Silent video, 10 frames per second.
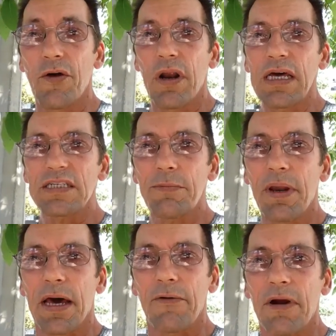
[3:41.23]
their lesson
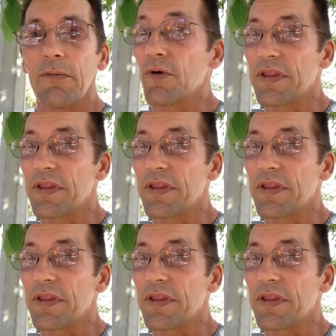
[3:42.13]
plan, right?